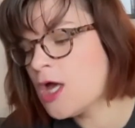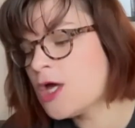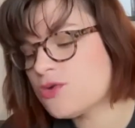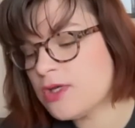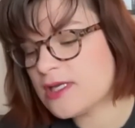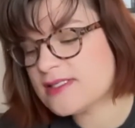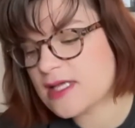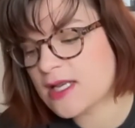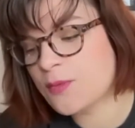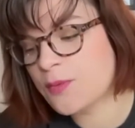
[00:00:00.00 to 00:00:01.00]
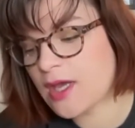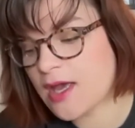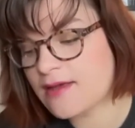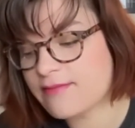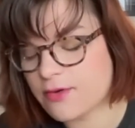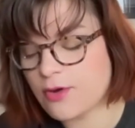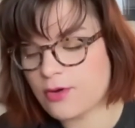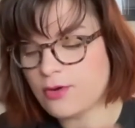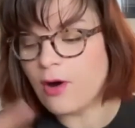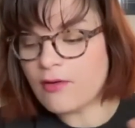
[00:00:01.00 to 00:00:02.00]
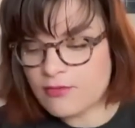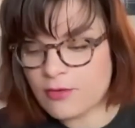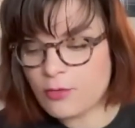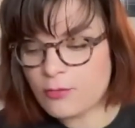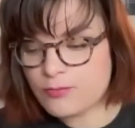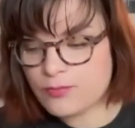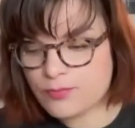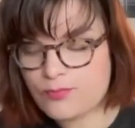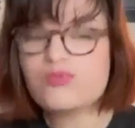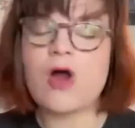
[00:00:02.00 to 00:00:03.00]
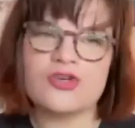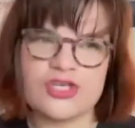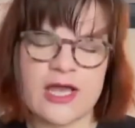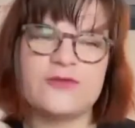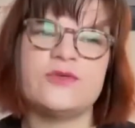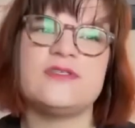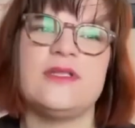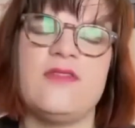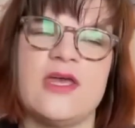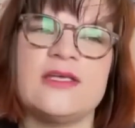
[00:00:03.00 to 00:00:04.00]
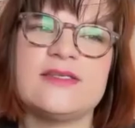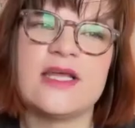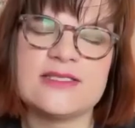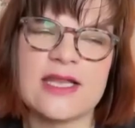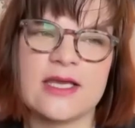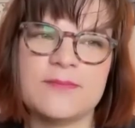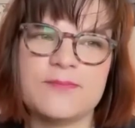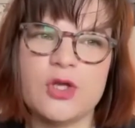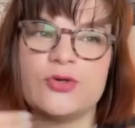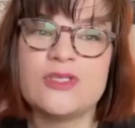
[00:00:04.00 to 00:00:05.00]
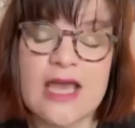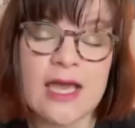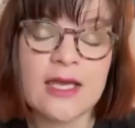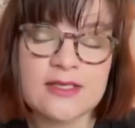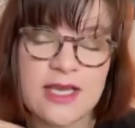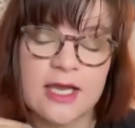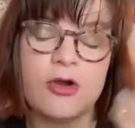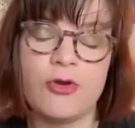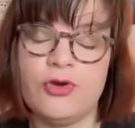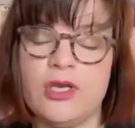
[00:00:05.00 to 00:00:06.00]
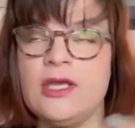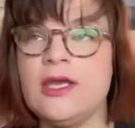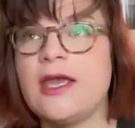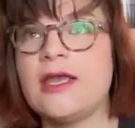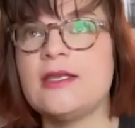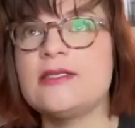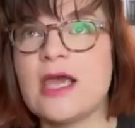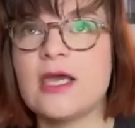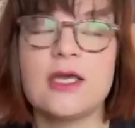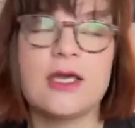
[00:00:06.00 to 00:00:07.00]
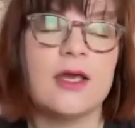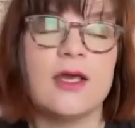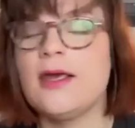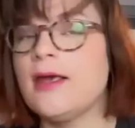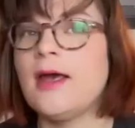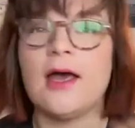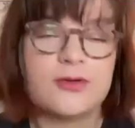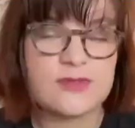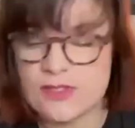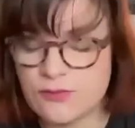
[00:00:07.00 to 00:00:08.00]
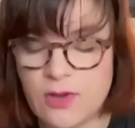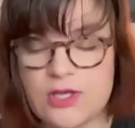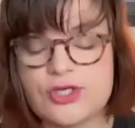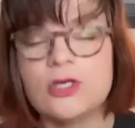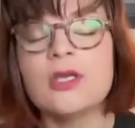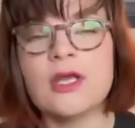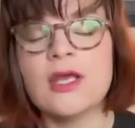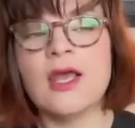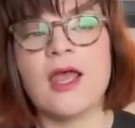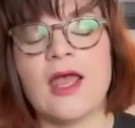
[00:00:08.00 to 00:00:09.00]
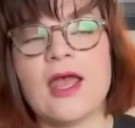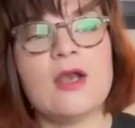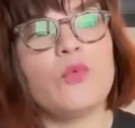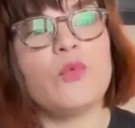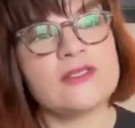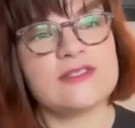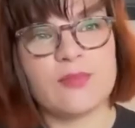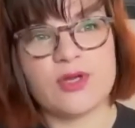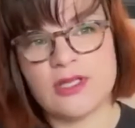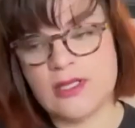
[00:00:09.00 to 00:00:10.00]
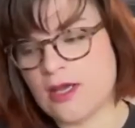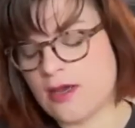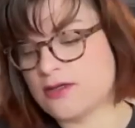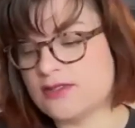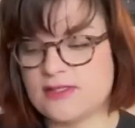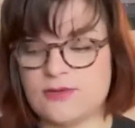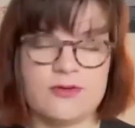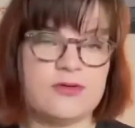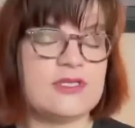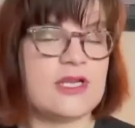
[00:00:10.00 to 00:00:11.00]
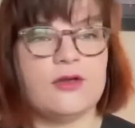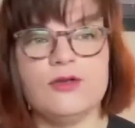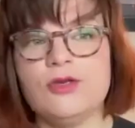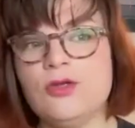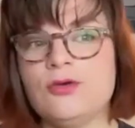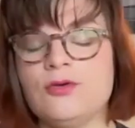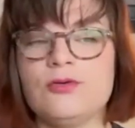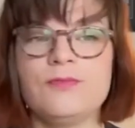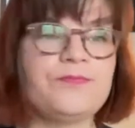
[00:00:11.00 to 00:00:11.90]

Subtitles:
So in Asana, we have overall project within this that's like, tech learning and tech consideration. And when somebody considers like a new,